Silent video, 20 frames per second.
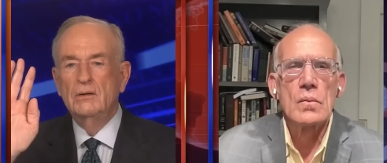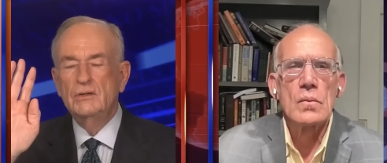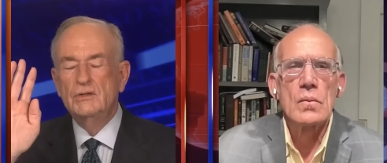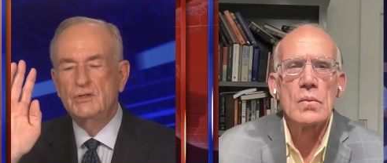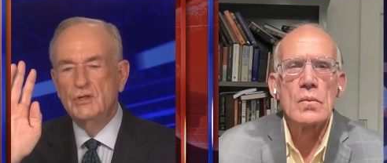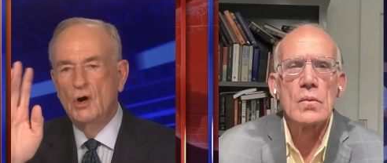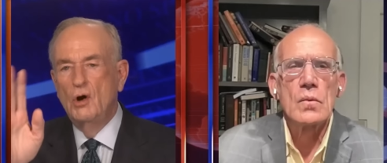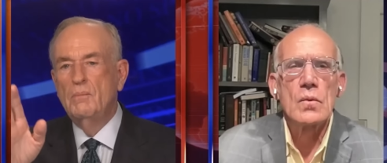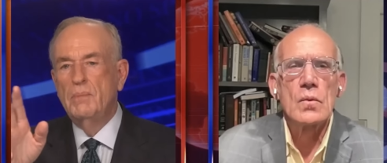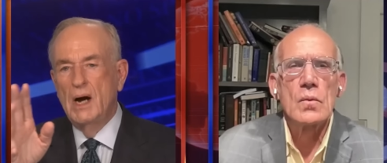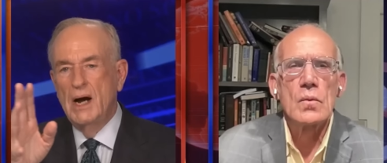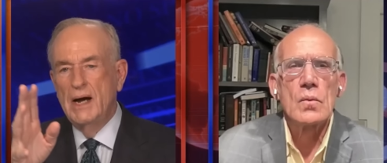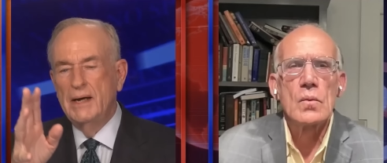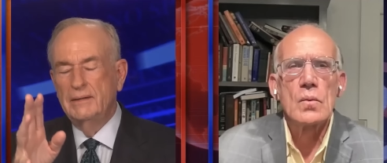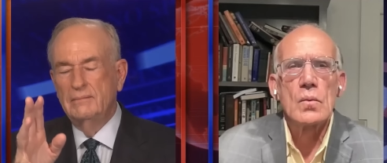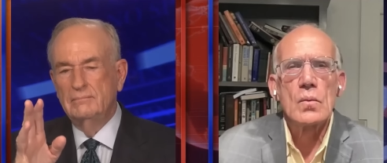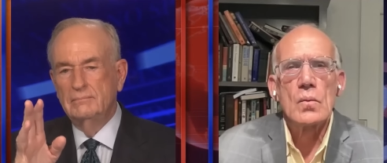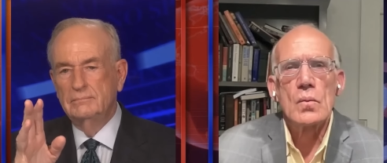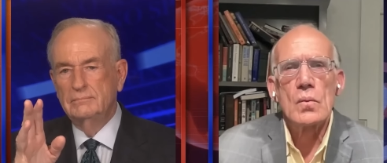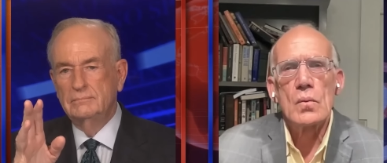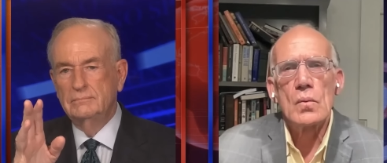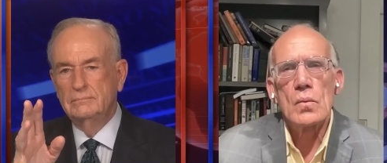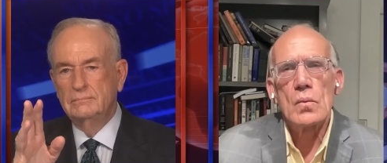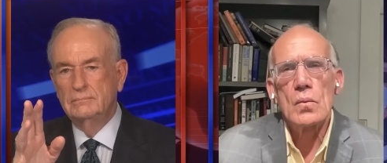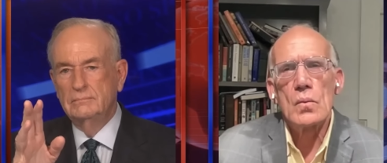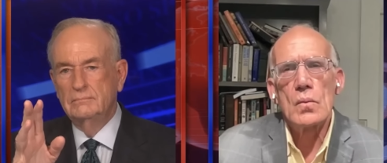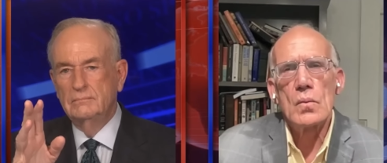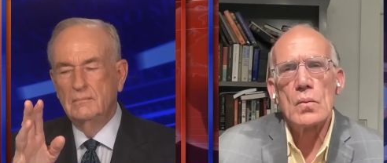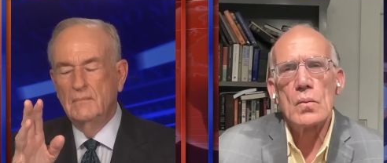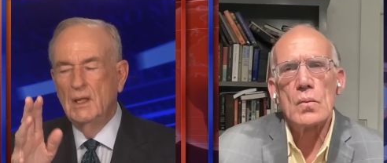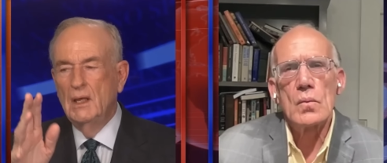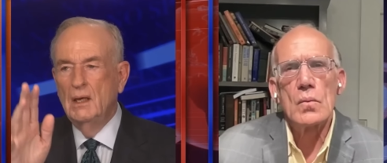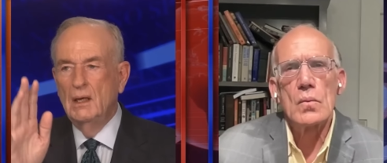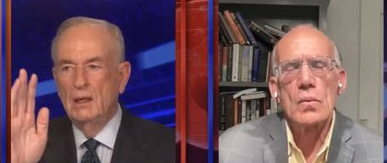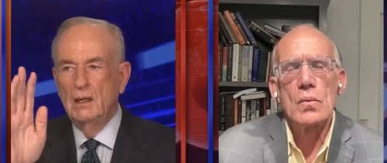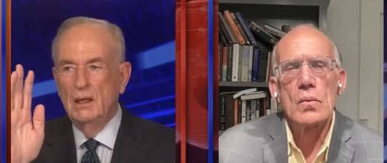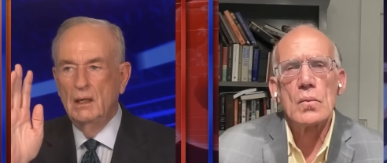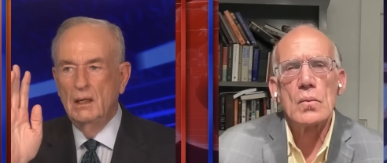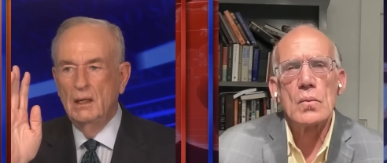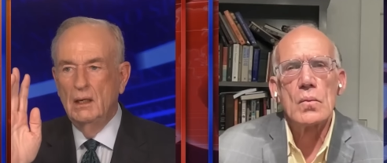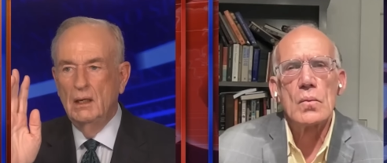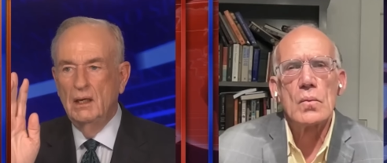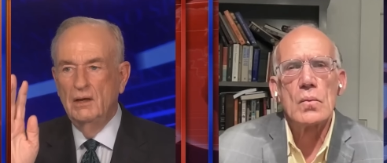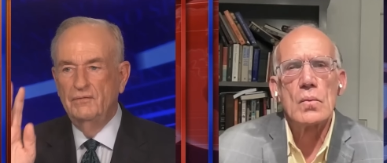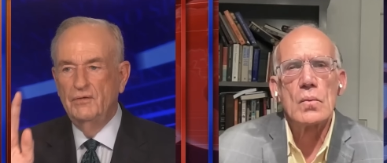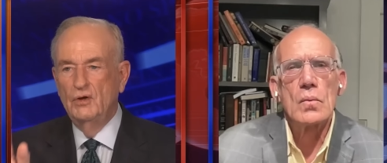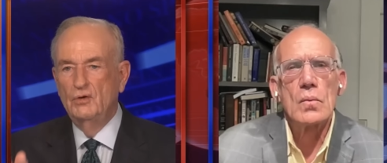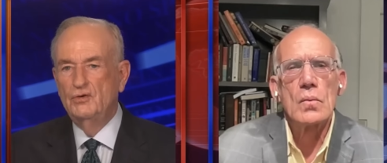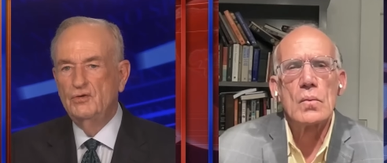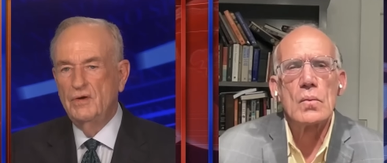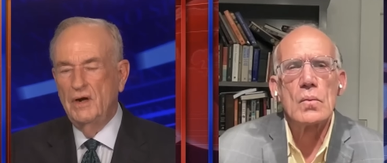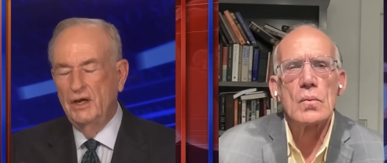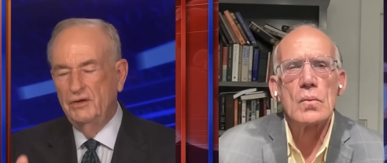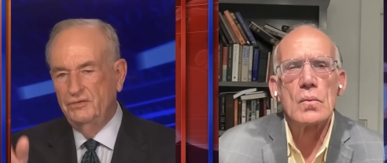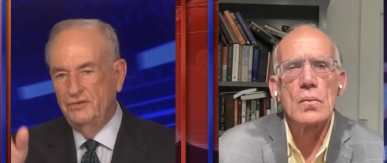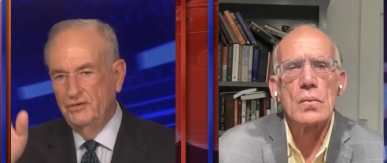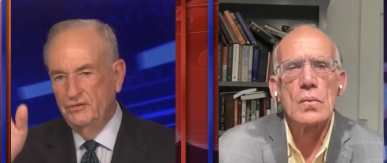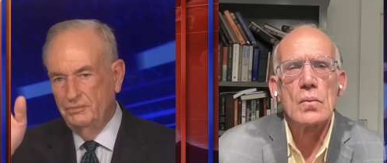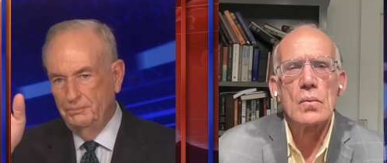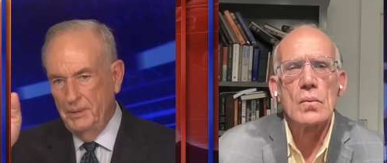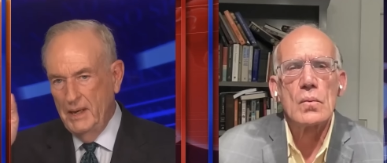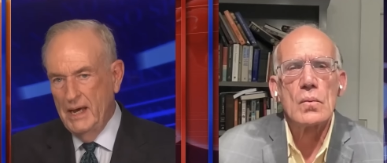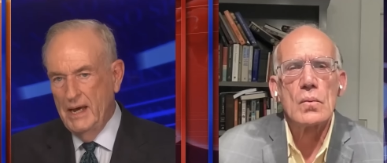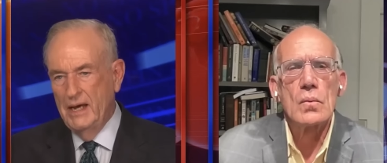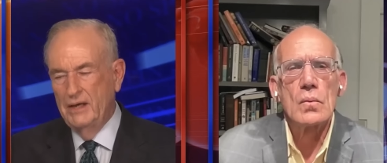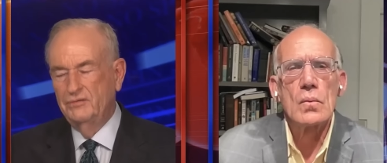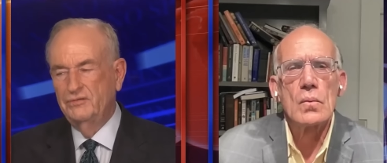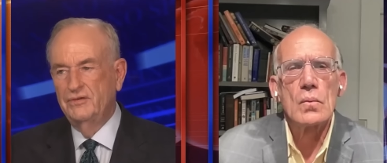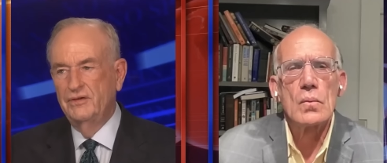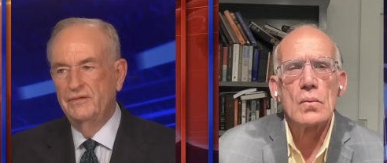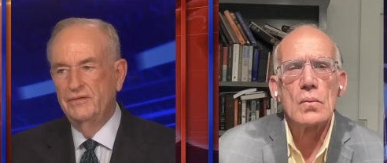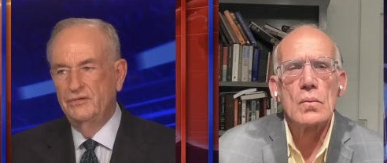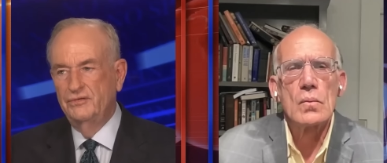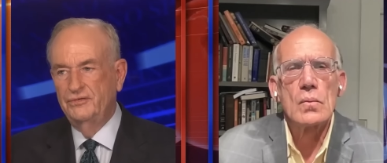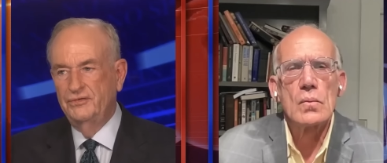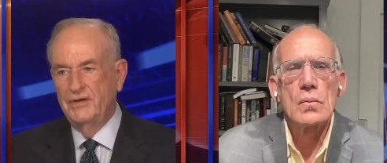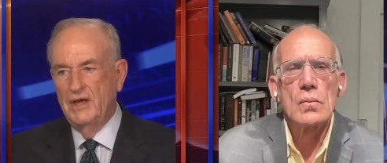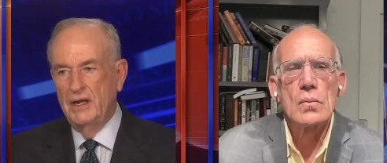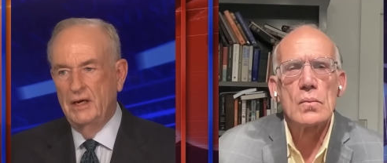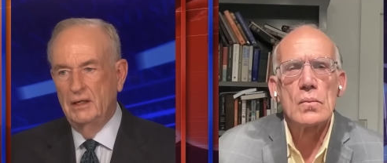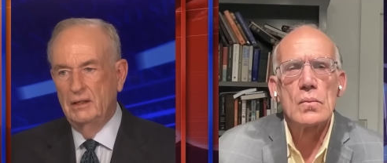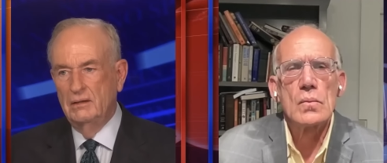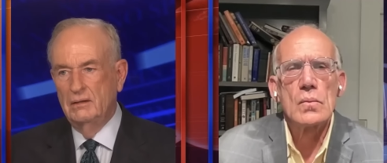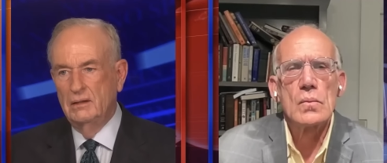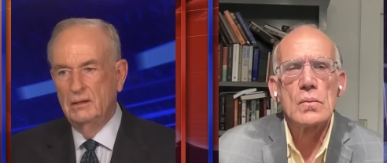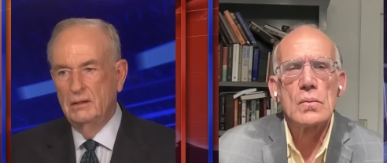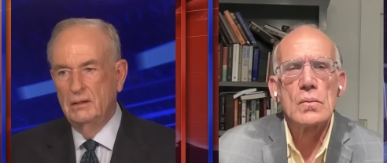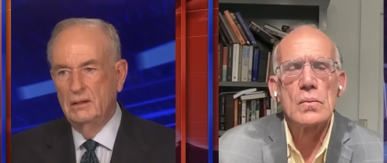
Speaker 1: Joe Biden. If you trace his past in the Senate,